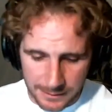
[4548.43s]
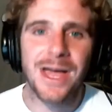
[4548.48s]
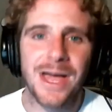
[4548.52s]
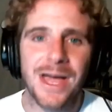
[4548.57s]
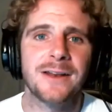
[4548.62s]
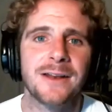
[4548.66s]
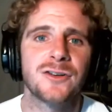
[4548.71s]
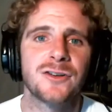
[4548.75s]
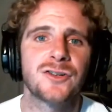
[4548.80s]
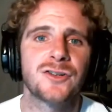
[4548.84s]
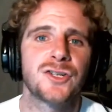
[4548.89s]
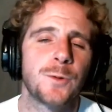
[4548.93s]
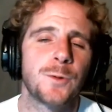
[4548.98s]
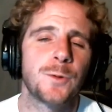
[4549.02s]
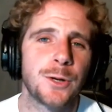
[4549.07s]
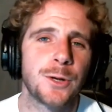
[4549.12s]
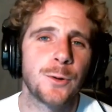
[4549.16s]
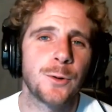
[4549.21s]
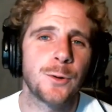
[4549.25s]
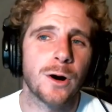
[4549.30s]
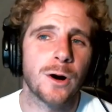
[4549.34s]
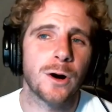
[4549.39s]
if that is
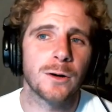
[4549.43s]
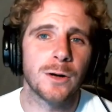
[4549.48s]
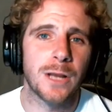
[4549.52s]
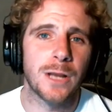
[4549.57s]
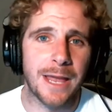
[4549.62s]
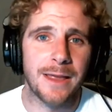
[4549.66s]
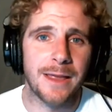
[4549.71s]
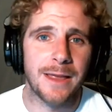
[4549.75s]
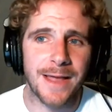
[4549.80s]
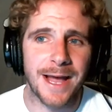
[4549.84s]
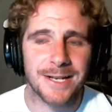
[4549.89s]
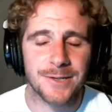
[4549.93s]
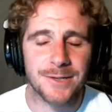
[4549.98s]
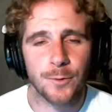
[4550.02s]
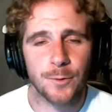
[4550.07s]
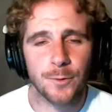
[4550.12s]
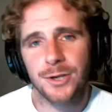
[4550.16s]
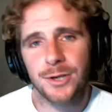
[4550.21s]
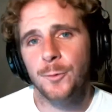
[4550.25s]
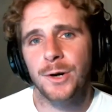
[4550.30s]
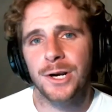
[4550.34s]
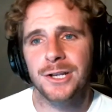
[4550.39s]
you and you are
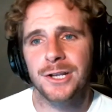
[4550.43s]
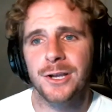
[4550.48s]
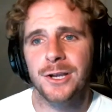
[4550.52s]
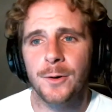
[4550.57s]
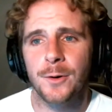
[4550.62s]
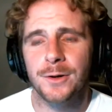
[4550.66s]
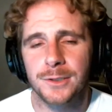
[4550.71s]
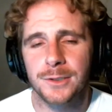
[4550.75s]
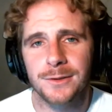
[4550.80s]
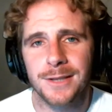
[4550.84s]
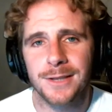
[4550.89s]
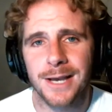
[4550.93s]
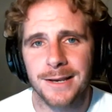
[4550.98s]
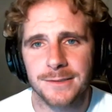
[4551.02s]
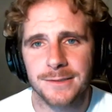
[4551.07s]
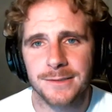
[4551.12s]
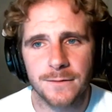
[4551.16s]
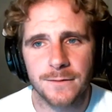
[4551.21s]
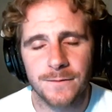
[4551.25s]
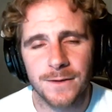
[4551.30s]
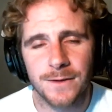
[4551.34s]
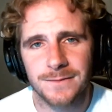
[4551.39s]
and that's where you want to go in
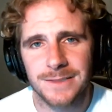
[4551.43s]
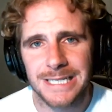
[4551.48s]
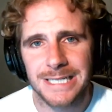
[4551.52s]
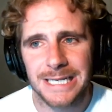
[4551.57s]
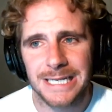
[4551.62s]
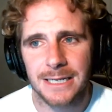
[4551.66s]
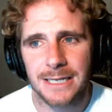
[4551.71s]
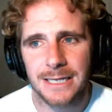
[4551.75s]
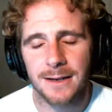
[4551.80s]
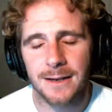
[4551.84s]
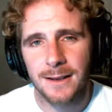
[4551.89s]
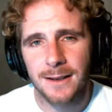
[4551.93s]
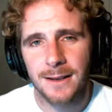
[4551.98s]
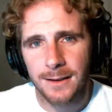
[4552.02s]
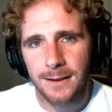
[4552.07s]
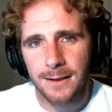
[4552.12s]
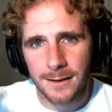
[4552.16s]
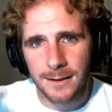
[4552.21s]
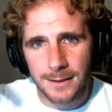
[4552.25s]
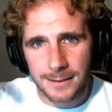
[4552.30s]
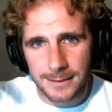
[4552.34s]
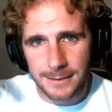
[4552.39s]

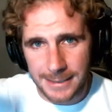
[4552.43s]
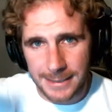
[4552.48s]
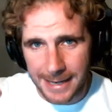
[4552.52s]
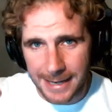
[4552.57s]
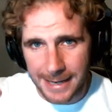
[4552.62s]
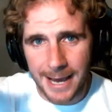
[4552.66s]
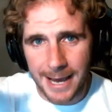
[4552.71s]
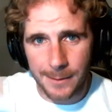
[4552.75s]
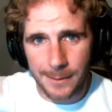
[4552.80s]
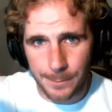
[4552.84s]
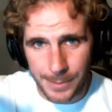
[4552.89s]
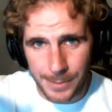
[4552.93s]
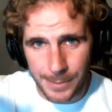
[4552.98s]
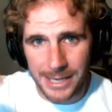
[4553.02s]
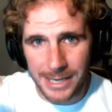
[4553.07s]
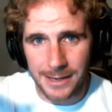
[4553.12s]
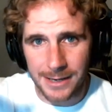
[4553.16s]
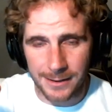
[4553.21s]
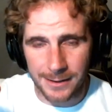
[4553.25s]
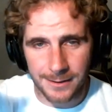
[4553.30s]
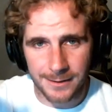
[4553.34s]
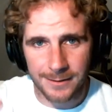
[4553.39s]
2015, you
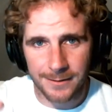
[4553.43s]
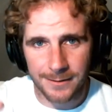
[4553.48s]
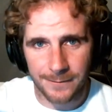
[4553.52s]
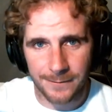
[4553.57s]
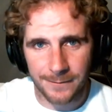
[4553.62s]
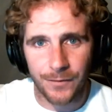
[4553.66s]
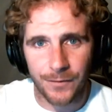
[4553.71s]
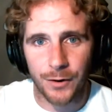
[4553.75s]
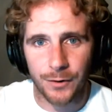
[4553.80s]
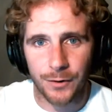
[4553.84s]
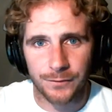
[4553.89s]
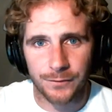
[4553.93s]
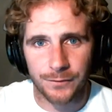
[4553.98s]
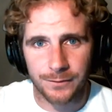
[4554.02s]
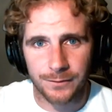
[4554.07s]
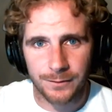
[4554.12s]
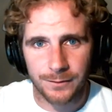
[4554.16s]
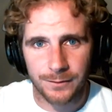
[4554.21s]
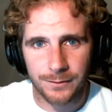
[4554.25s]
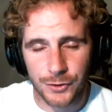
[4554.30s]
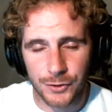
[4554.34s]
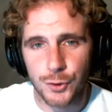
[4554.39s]
got to be
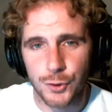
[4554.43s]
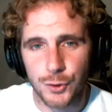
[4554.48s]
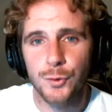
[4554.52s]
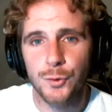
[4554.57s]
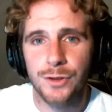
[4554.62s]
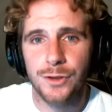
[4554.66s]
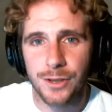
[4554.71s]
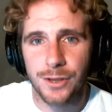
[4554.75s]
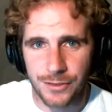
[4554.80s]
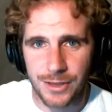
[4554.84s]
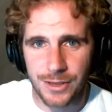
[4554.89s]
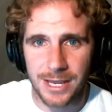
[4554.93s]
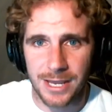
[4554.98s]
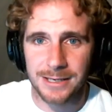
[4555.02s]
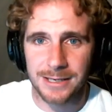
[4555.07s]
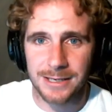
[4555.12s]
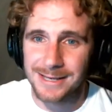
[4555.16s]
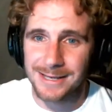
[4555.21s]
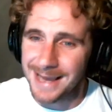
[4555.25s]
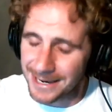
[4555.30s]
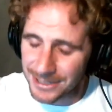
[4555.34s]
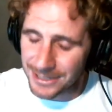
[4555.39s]
first. Do
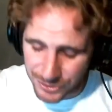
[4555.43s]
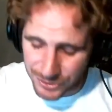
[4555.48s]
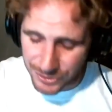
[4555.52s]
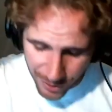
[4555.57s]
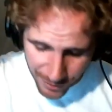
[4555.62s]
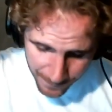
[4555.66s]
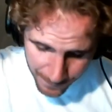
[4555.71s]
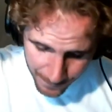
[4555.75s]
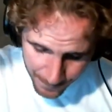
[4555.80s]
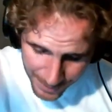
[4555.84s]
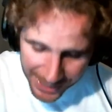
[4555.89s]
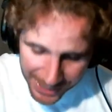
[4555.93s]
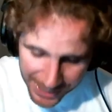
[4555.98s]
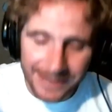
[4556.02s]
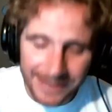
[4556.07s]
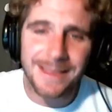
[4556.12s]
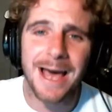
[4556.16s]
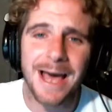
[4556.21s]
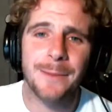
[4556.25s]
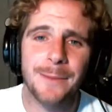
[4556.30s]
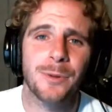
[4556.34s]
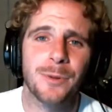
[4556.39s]
the thing. You got to
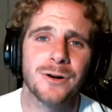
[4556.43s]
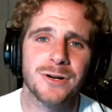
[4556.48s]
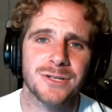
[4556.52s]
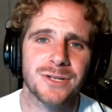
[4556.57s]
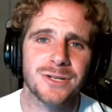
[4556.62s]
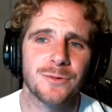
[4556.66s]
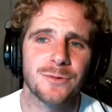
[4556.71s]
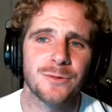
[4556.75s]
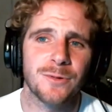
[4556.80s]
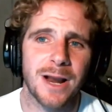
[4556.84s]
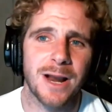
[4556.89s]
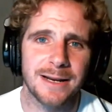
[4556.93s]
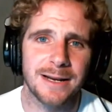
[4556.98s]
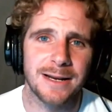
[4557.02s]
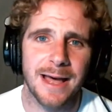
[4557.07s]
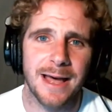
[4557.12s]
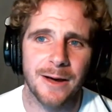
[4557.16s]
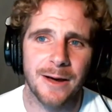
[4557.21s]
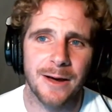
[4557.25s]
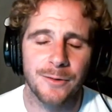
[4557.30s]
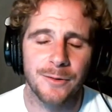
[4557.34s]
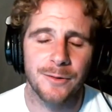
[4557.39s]
start being that person
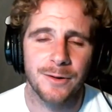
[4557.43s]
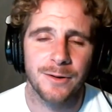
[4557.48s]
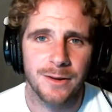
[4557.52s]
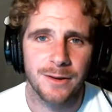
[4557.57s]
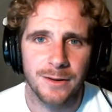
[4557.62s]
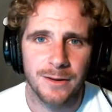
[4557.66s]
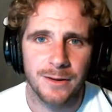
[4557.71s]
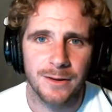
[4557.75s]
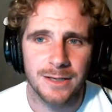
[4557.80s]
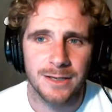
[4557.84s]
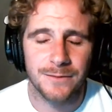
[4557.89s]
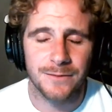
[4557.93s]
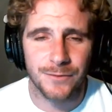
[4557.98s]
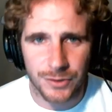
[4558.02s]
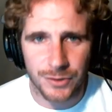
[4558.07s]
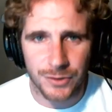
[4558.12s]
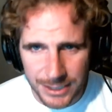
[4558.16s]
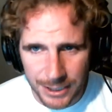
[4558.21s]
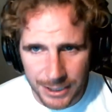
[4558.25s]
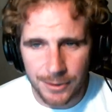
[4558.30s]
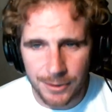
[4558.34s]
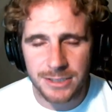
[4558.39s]
right now. If
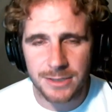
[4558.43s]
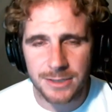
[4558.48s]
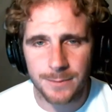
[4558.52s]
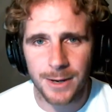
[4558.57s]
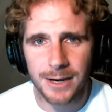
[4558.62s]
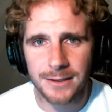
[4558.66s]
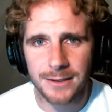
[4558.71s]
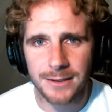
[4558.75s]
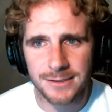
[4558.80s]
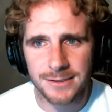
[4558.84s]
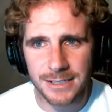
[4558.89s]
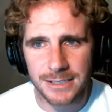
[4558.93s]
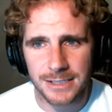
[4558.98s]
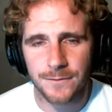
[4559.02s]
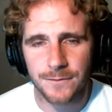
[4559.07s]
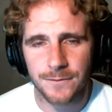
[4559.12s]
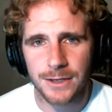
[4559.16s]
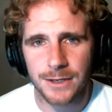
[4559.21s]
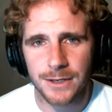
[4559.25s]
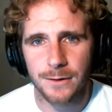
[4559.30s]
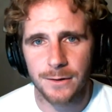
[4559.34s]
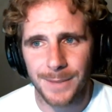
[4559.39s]
you're serious about a
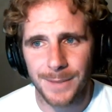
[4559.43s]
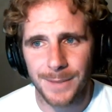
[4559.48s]
six-figure